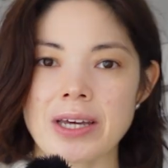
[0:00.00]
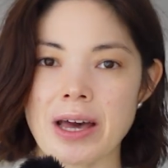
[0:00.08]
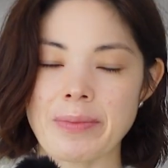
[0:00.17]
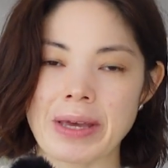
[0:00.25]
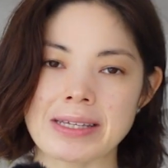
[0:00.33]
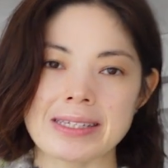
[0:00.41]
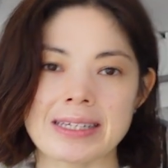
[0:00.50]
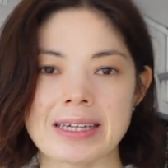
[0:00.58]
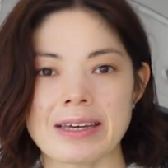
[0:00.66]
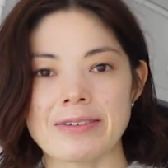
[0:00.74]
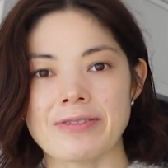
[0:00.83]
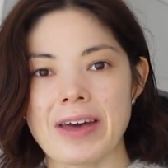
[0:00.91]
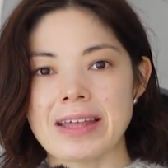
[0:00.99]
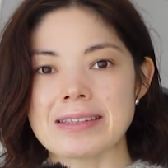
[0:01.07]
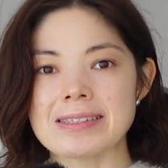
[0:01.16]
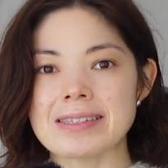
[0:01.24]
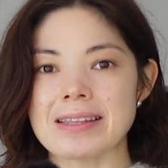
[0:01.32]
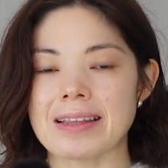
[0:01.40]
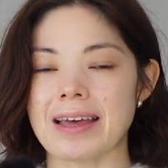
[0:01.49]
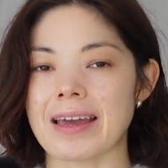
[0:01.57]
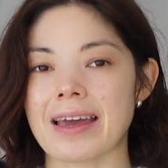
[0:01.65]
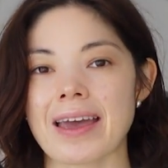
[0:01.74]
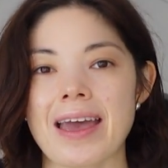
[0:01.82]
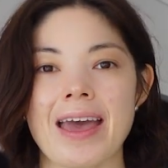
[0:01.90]
amazing events and
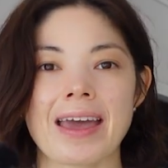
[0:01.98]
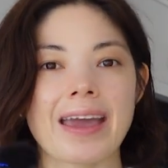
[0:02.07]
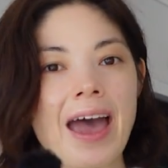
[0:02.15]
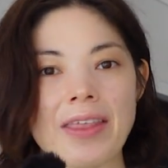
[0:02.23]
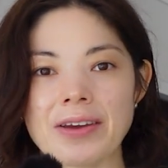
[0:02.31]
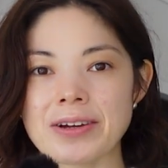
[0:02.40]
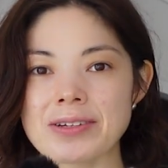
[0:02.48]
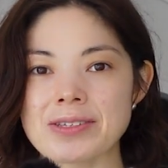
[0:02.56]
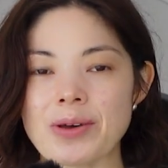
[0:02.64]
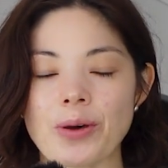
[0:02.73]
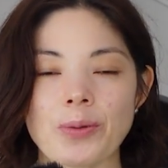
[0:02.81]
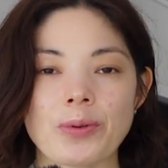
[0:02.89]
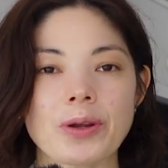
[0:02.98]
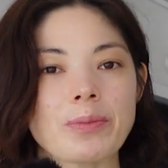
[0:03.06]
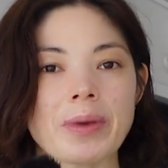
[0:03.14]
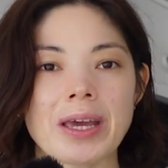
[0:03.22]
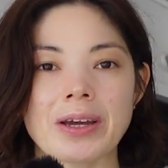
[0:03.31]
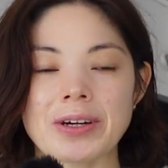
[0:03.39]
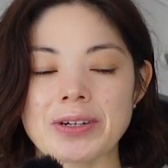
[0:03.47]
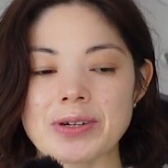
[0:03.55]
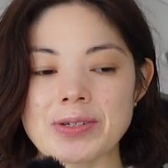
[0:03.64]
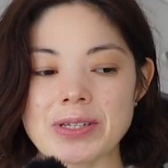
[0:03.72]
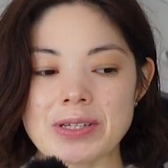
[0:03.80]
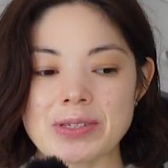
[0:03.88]
like gathers local
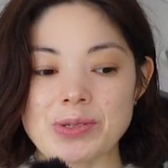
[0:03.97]
printmakers. And